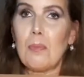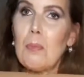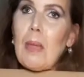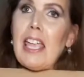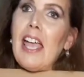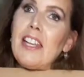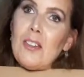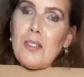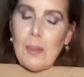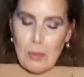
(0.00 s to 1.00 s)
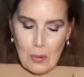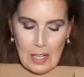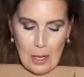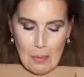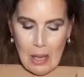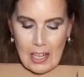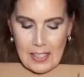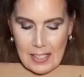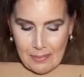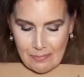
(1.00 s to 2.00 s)
My cat knows I'm doing an
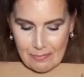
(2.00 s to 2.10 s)
unboxing.